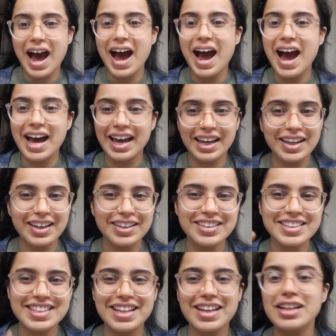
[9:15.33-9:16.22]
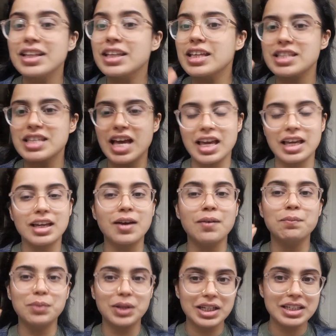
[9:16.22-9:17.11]
I said, yes, I
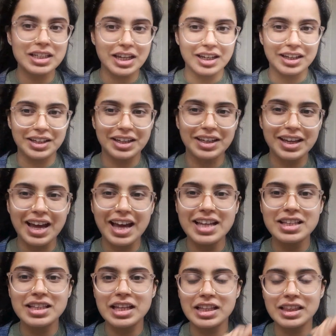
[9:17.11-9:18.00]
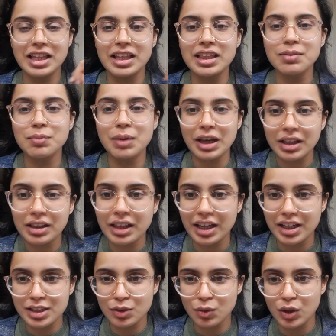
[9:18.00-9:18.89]
completely agree. And then my
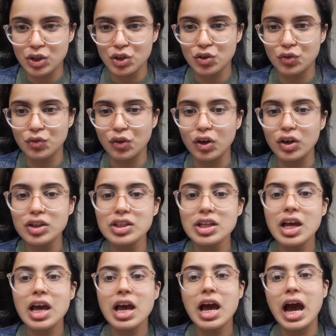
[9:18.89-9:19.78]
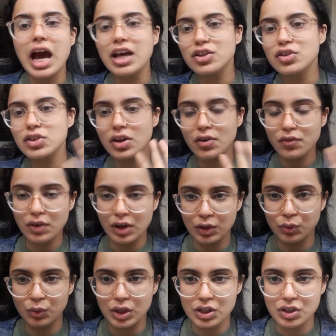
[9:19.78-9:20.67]
next question was, I just have
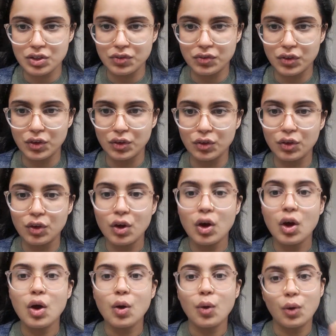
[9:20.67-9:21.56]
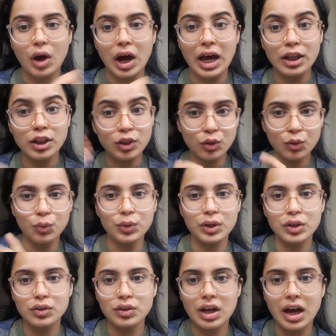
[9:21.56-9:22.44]
one question for you. I know we
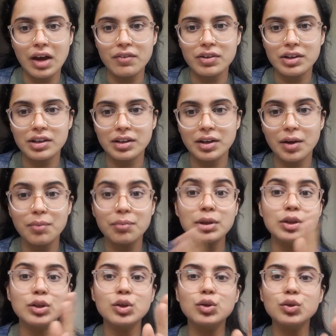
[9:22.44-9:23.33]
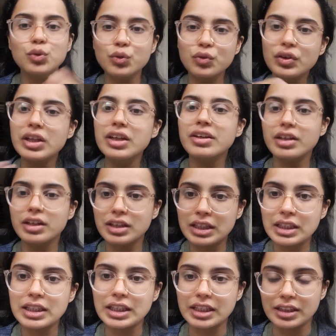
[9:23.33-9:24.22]
don't have it, but do we really
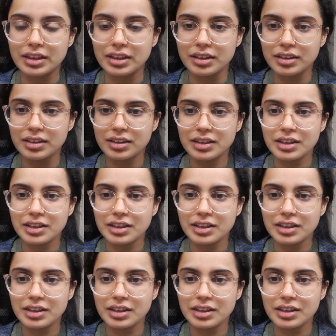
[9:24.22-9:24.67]
need it?